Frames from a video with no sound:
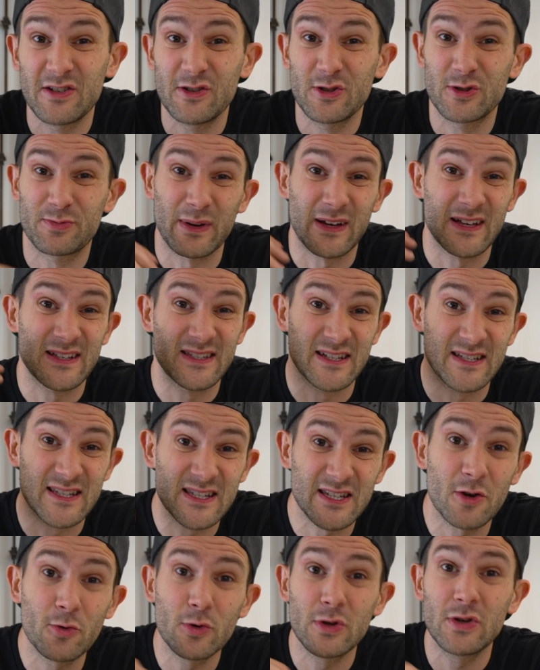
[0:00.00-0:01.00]
use because it's
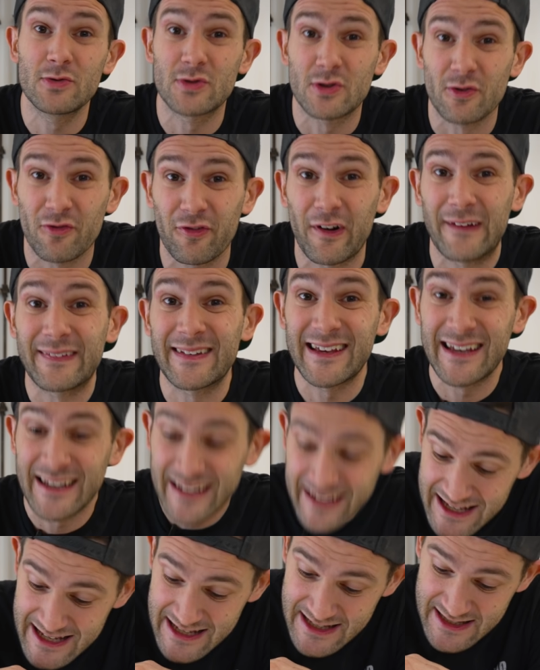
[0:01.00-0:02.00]
so user-friendly
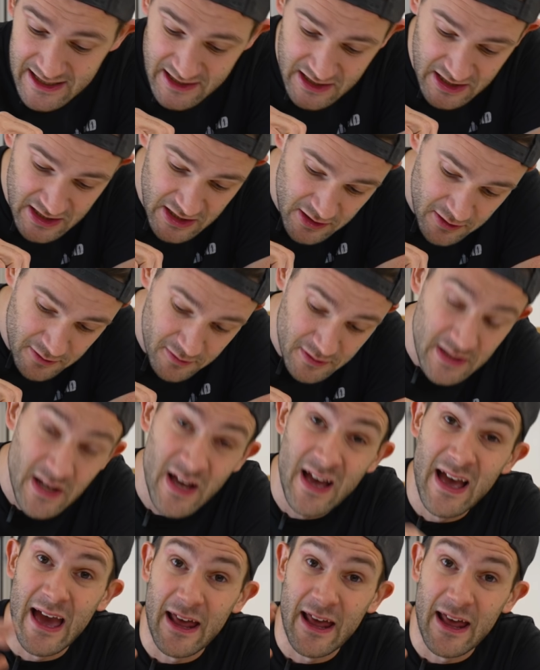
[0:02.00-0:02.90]
and easy to use.